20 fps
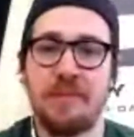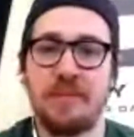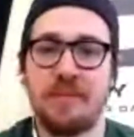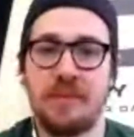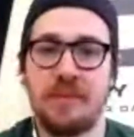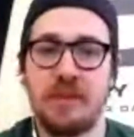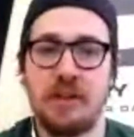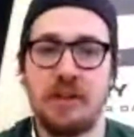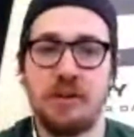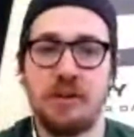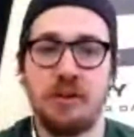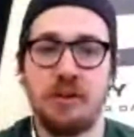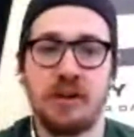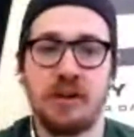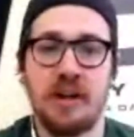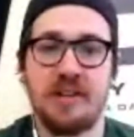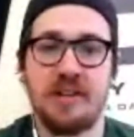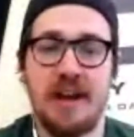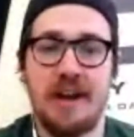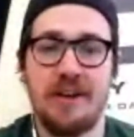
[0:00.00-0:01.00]
You're looking
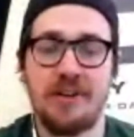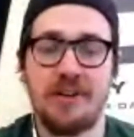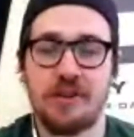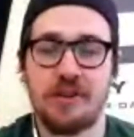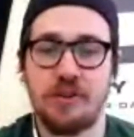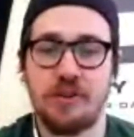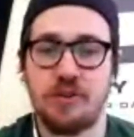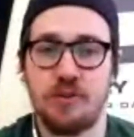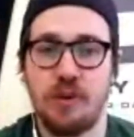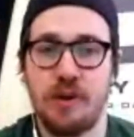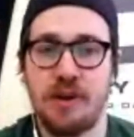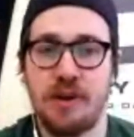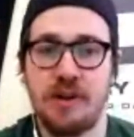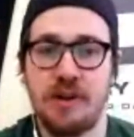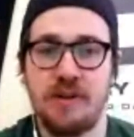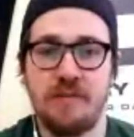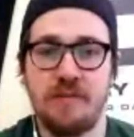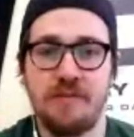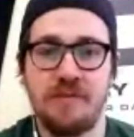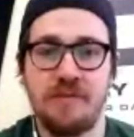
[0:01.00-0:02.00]
at Dallas, Detroit,
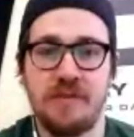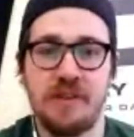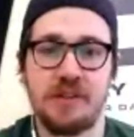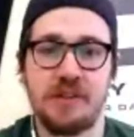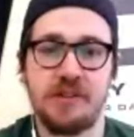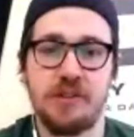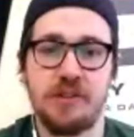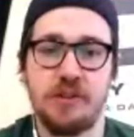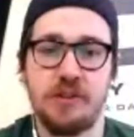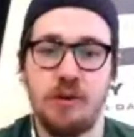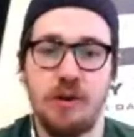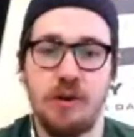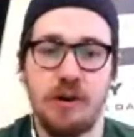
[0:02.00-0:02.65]
Phoenix, New York,